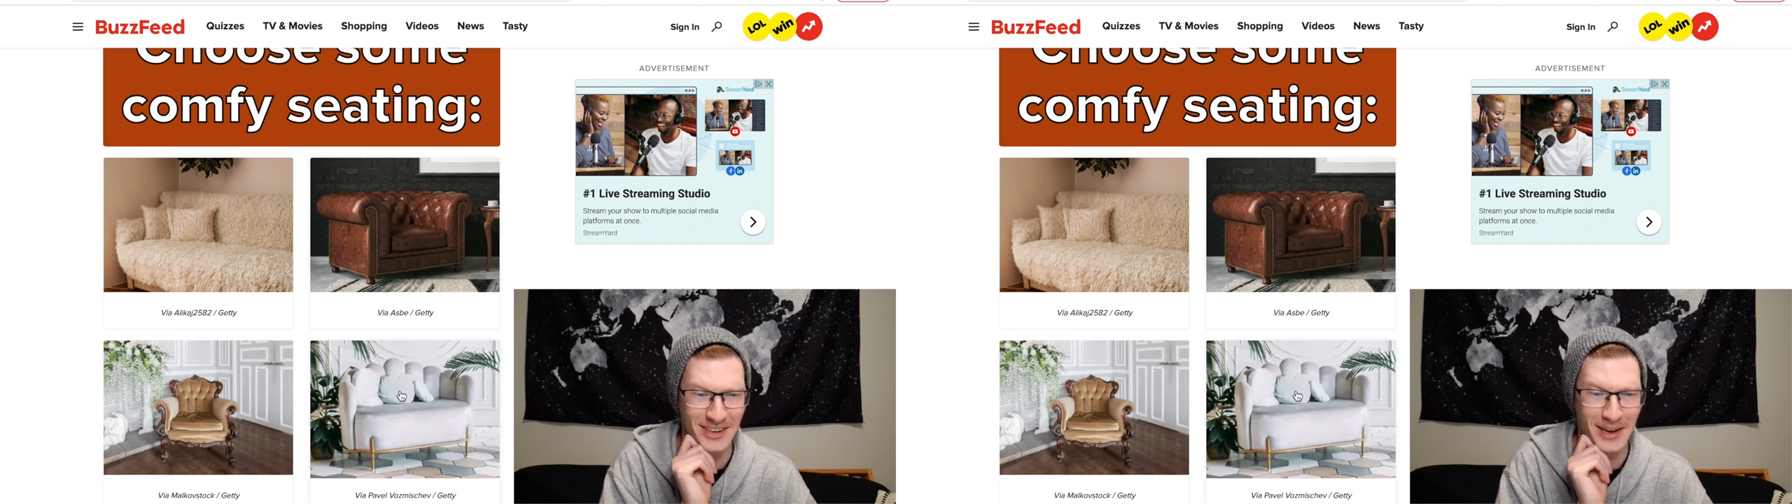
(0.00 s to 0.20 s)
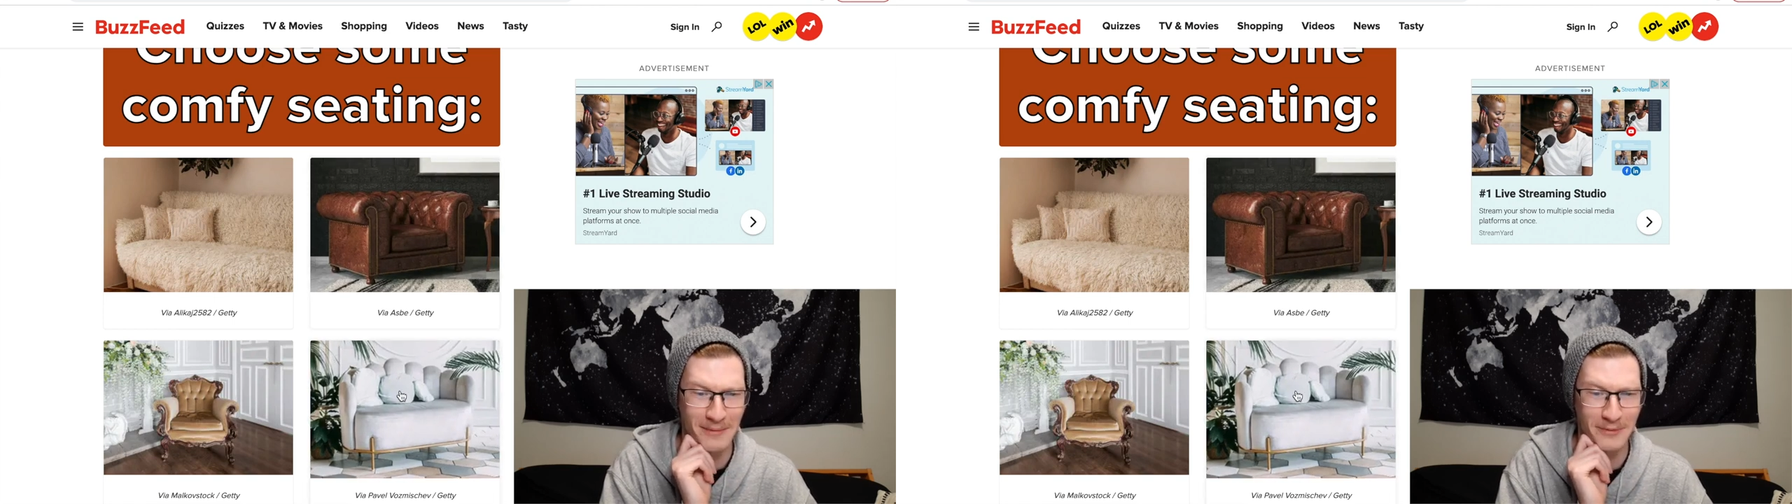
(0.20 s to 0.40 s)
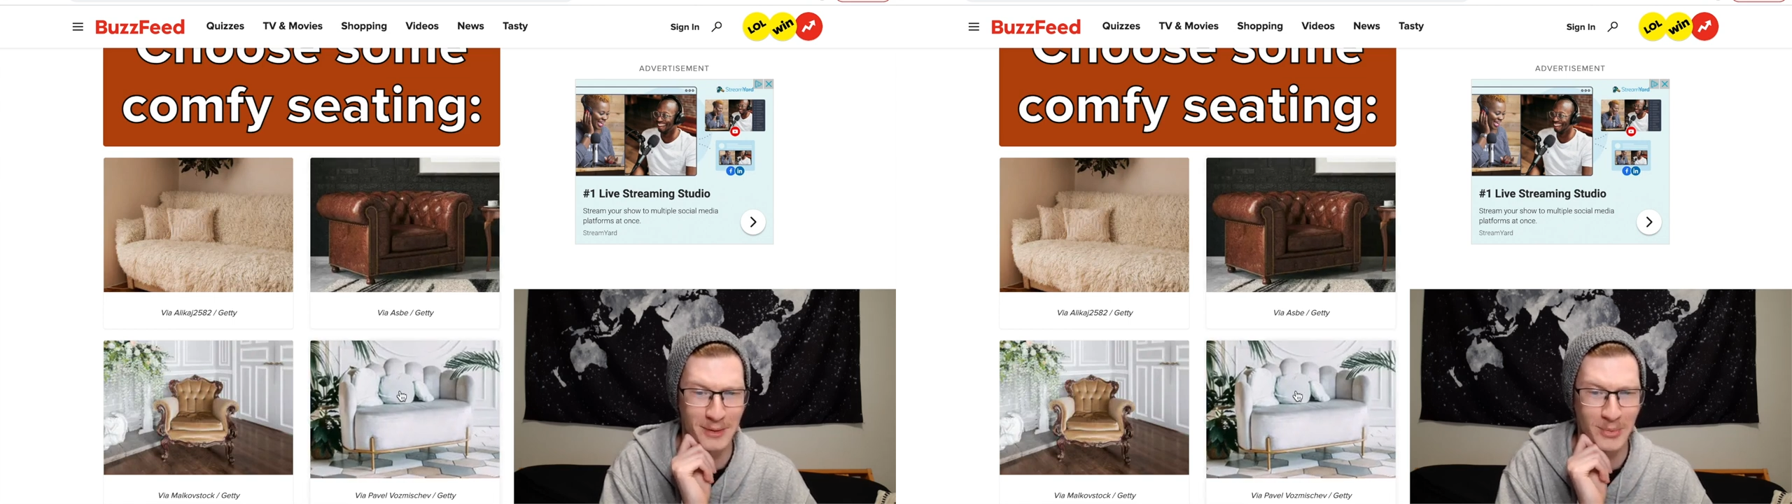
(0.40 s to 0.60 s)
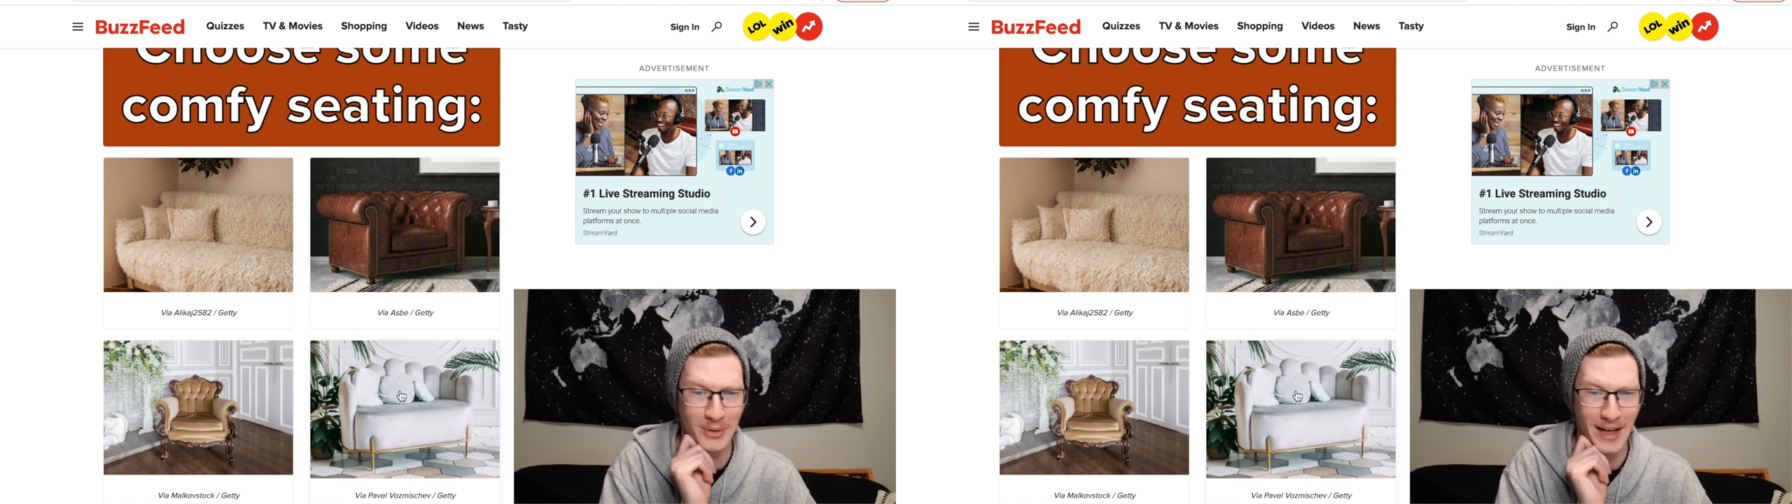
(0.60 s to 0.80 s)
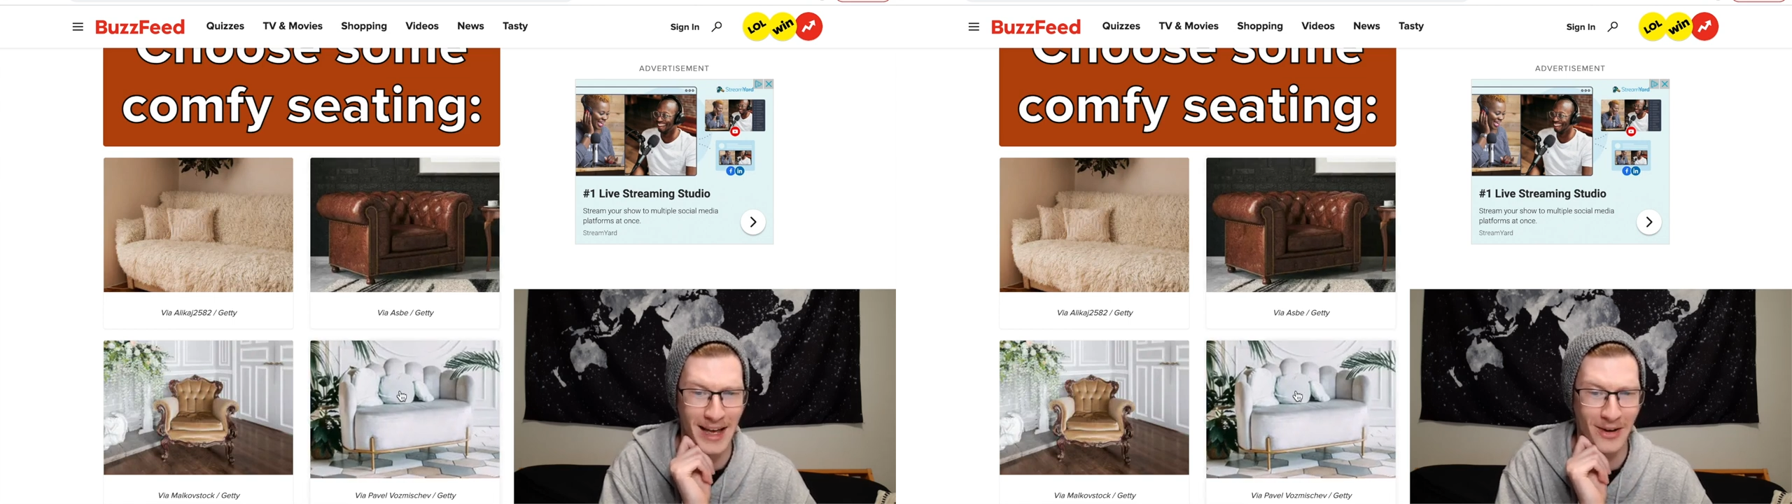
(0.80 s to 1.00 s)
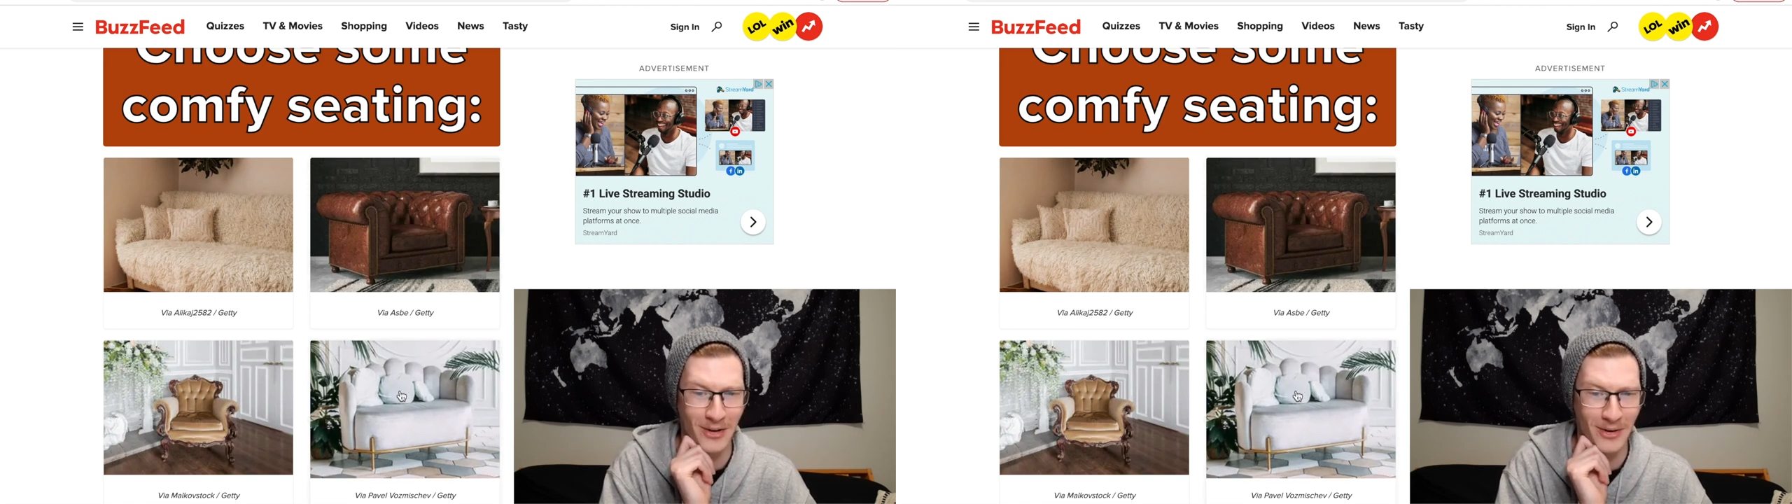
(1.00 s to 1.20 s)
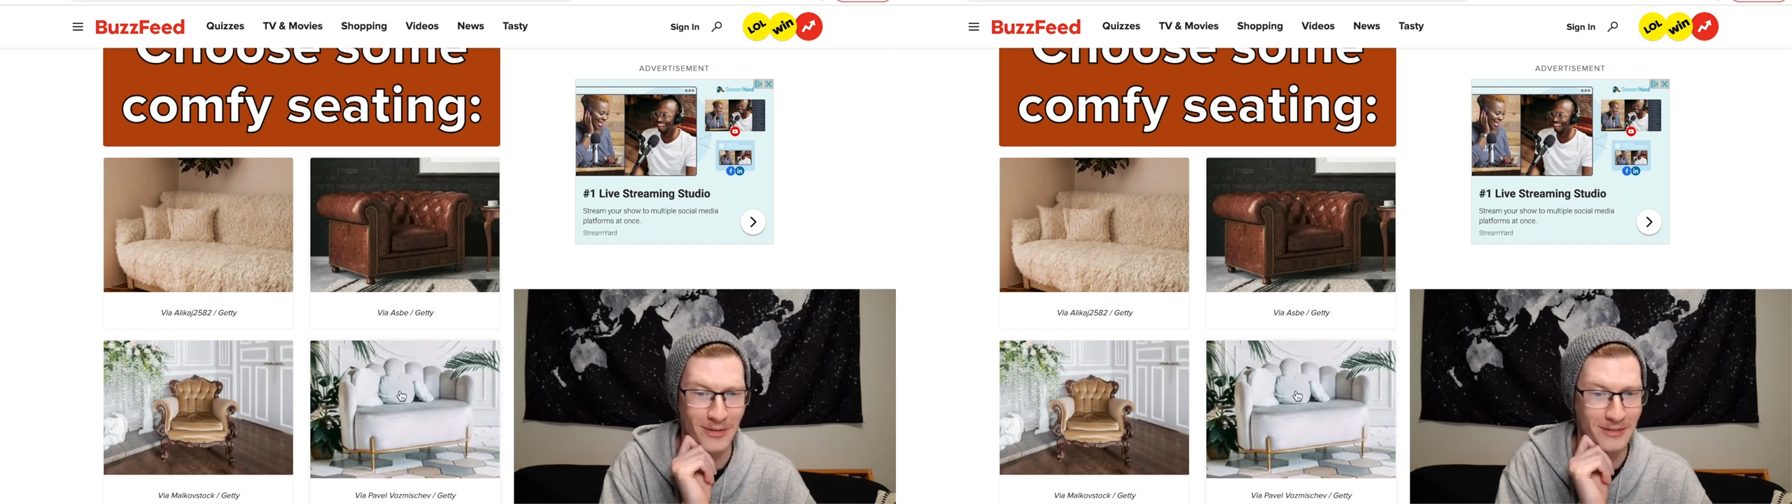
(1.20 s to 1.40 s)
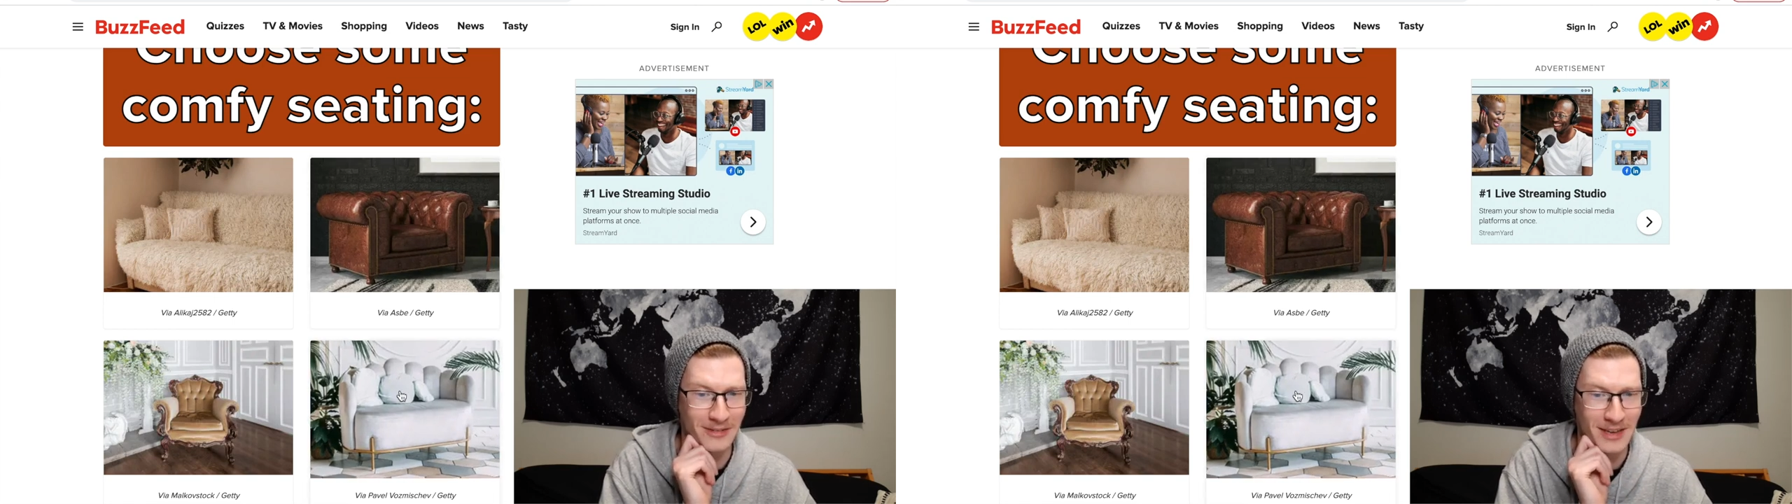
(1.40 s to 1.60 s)
comfortable at
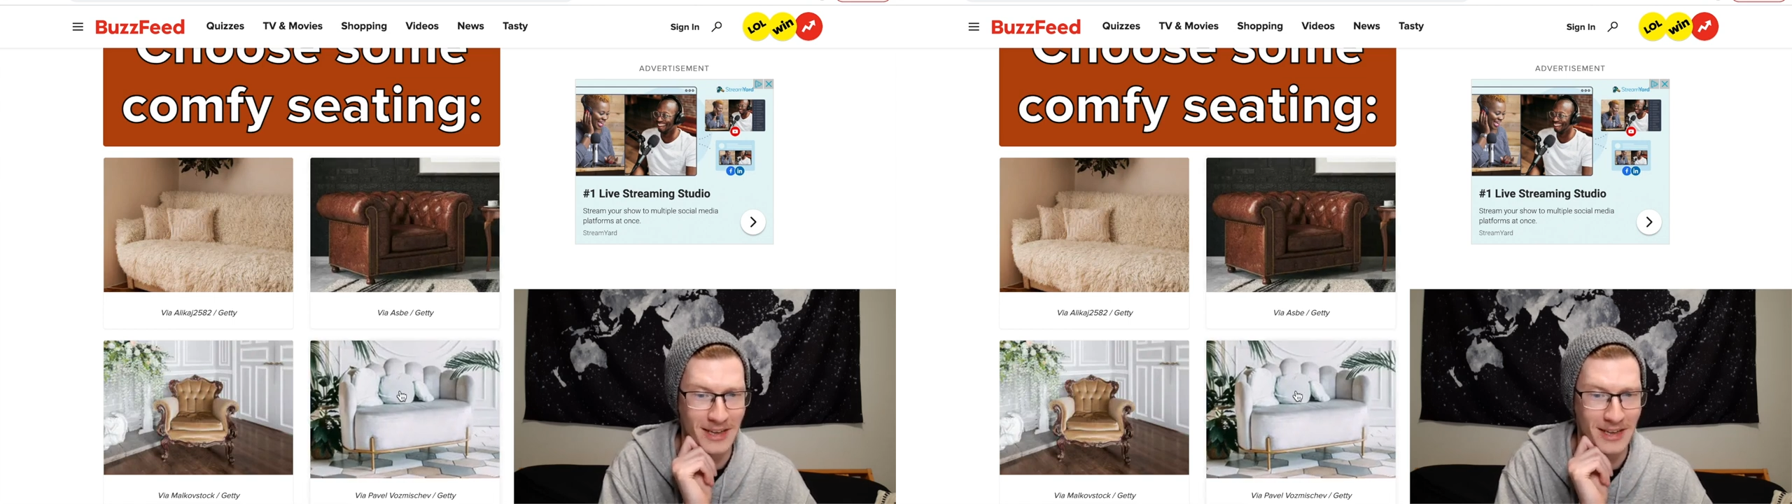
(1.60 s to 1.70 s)
all.